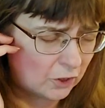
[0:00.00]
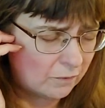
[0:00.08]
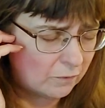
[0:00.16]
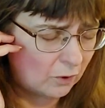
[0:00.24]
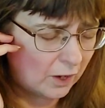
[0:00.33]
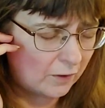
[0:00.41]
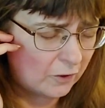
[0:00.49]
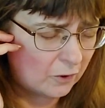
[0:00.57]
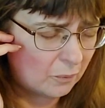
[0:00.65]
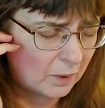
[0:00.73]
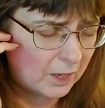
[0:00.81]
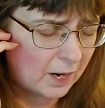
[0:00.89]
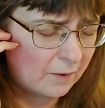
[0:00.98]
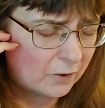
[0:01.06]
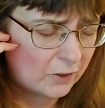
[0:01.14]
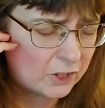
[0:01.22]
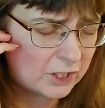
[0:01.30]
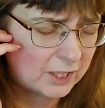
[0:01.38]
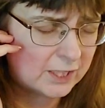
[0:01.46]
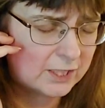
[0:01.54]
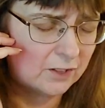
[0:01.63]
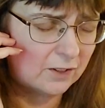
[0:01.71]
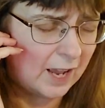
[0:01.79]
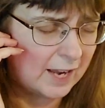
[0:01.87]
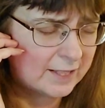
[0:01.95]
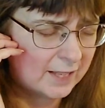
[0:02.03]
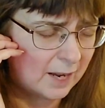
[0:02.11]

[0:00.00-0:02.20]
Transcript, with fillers: And Father, whatever she still has,